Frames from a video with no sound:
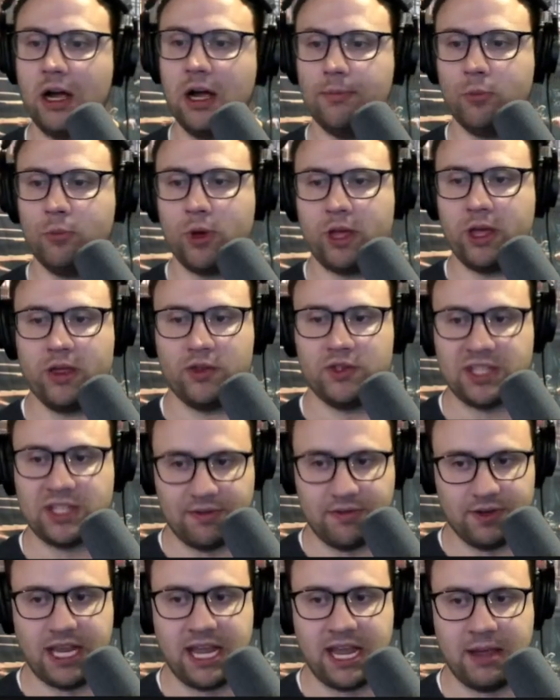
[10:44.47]
with
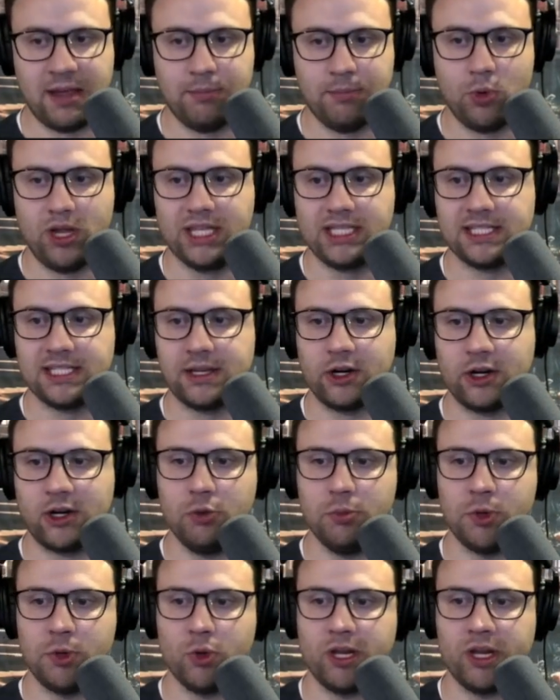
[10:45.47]
70 hit points. They're
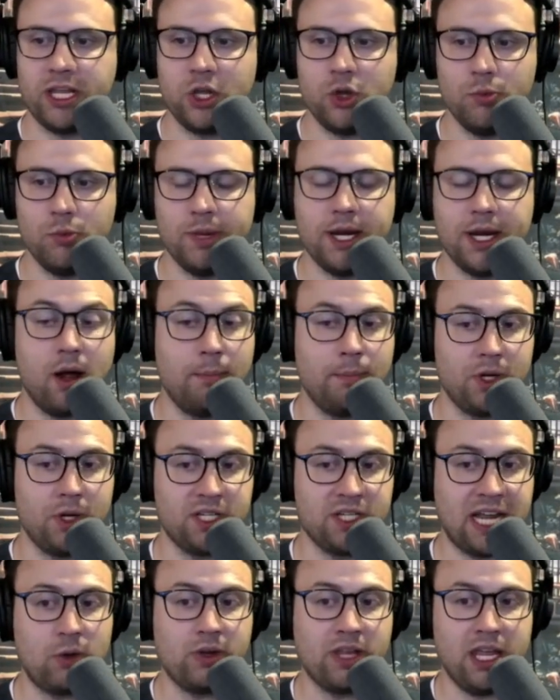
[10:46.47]
humanoid, human,
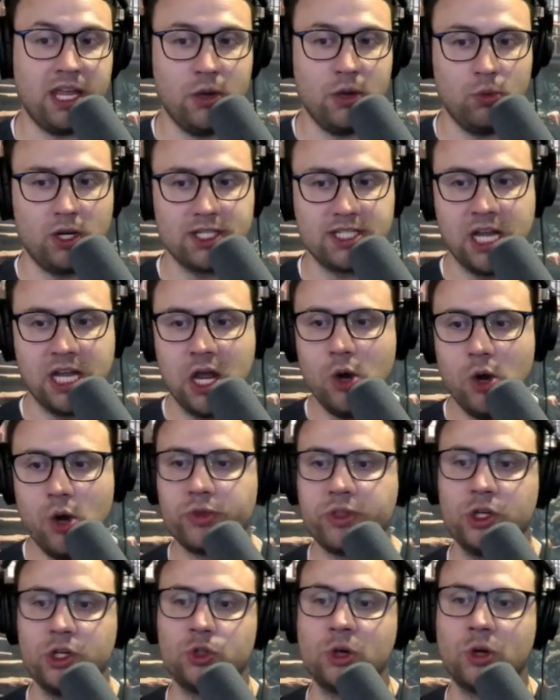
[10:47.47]
Umbertown keywords with
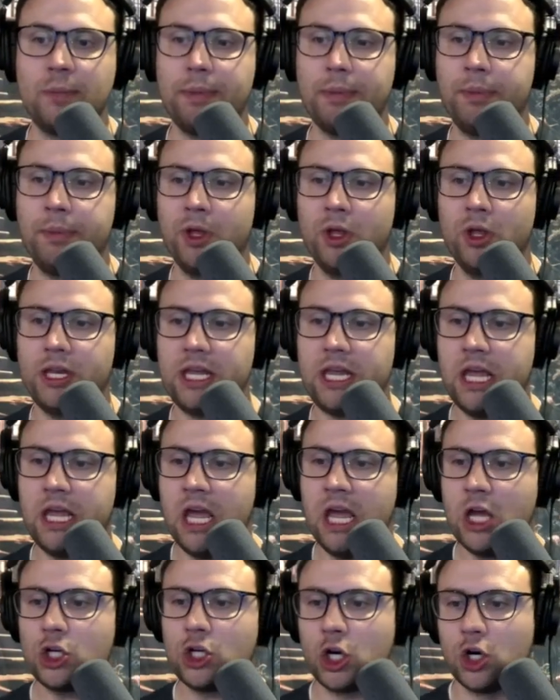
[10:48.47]
the drop ability
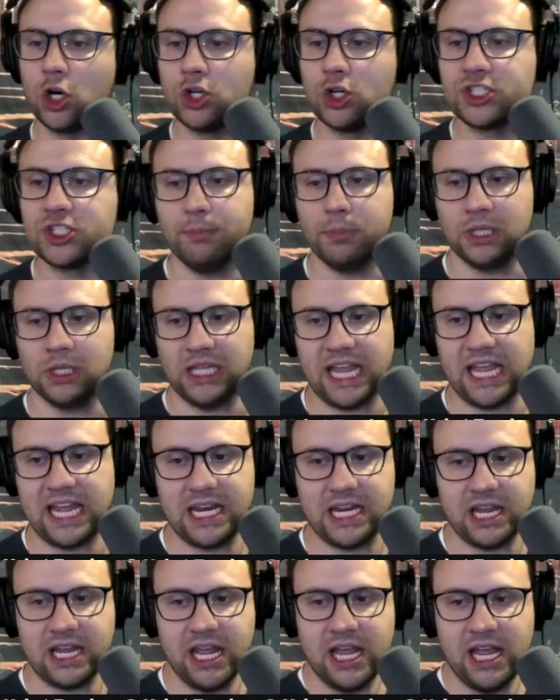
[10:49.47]
Cursed
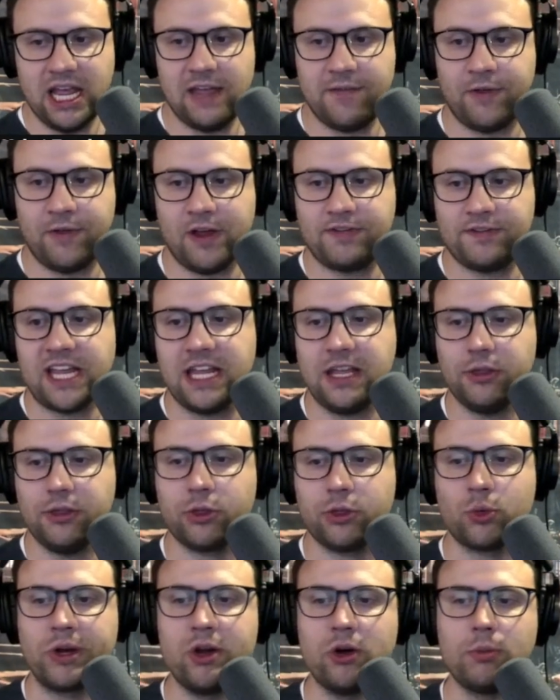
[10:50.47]
Blade. If you have taken
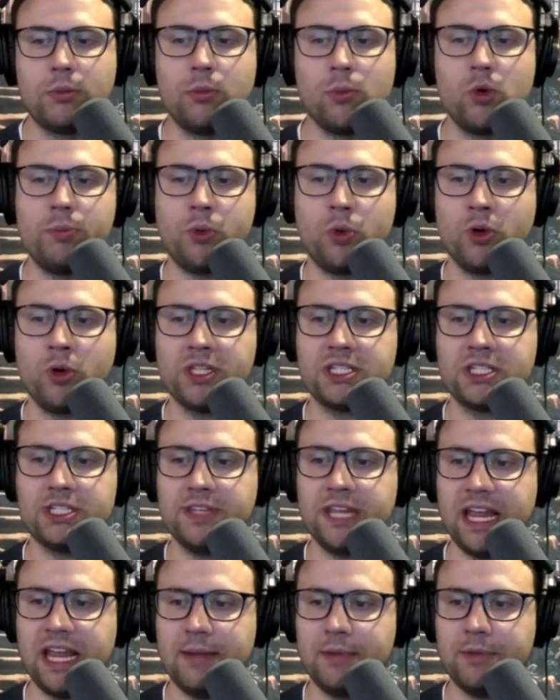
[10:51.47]
3 or more points of
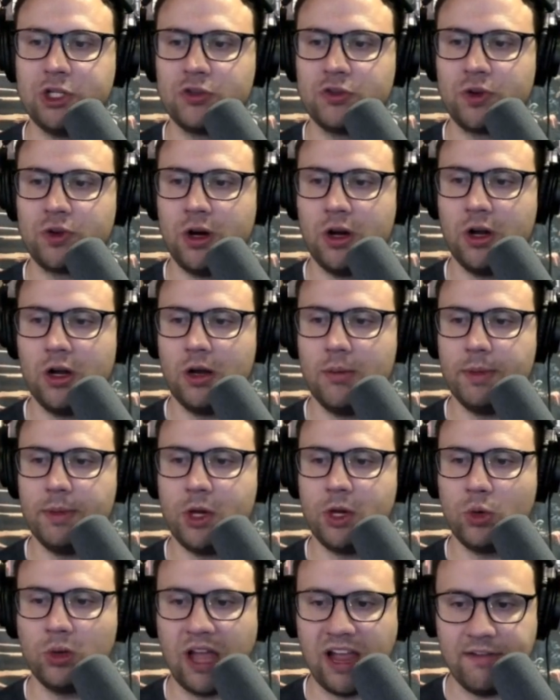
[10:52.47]
damage from
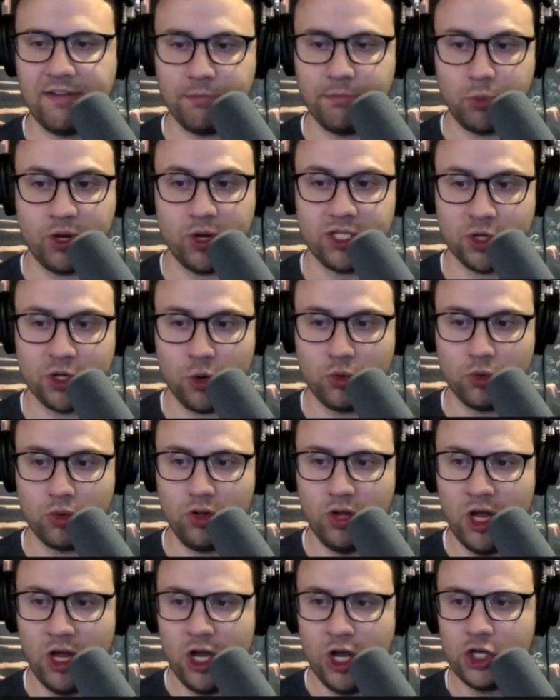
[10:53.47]
your life point total,
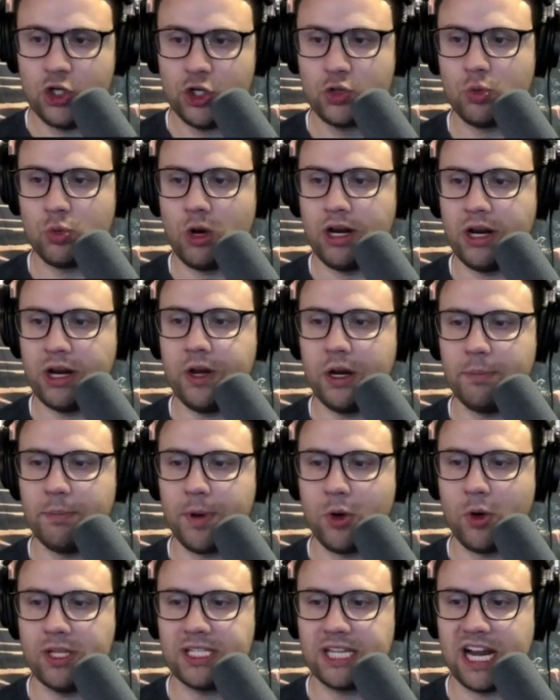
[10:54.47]
choose one of your
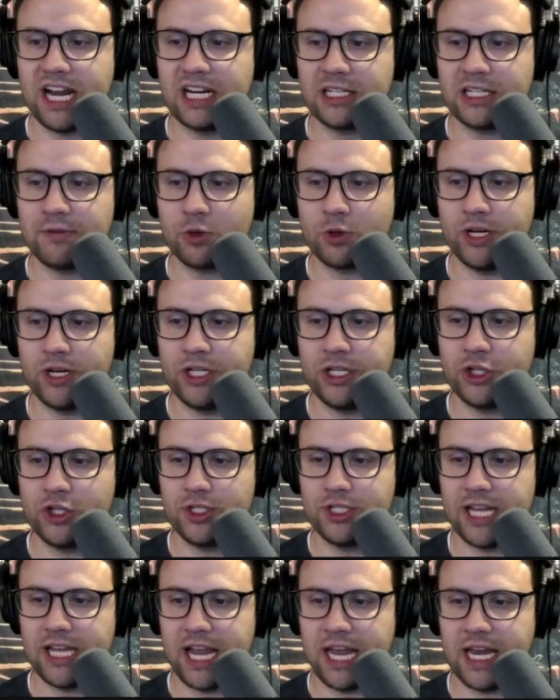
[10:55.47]
opponent's active
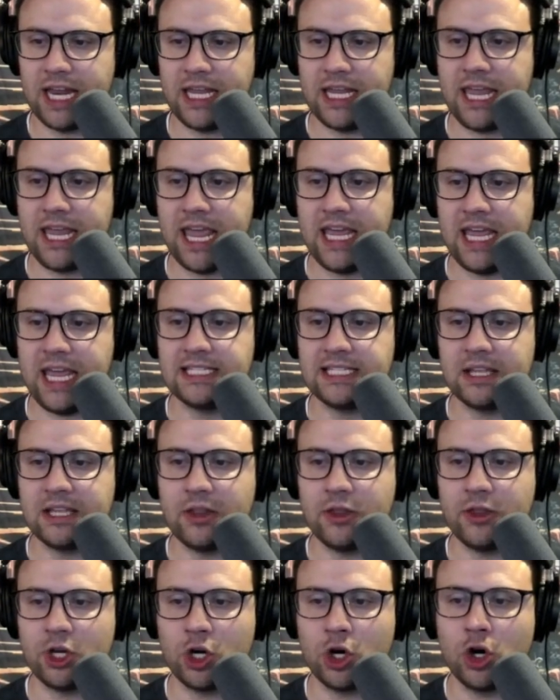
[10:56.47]
creatures, and it gains
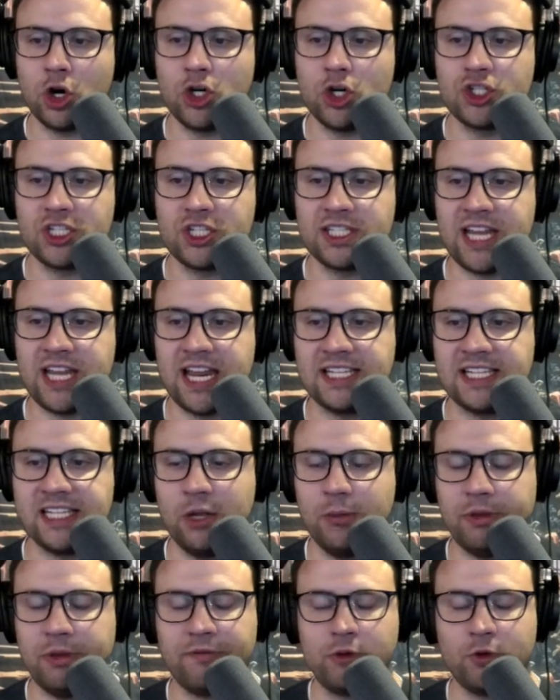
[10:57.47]
the Cursed status
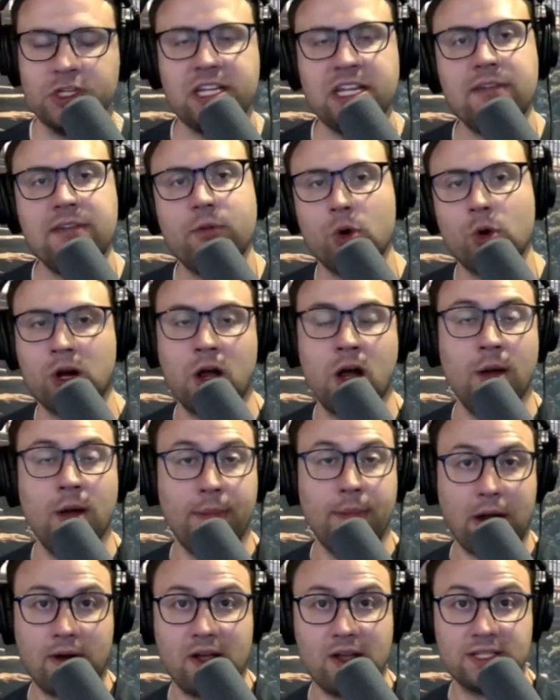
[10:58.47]
ailment for D4
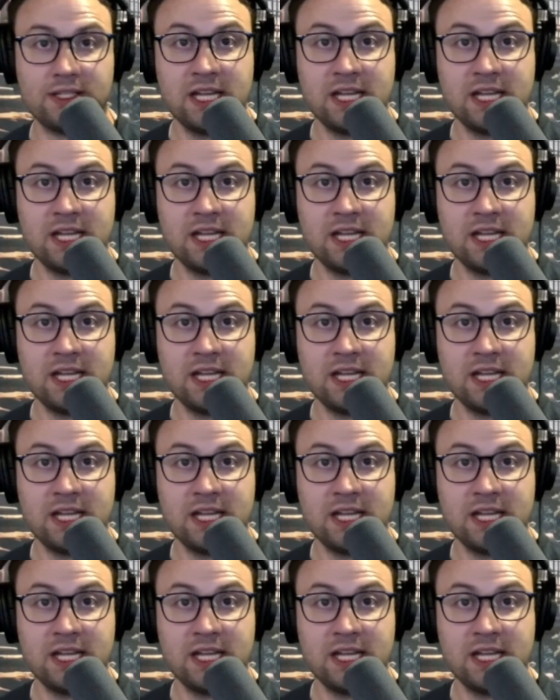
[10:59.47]
combat rounds.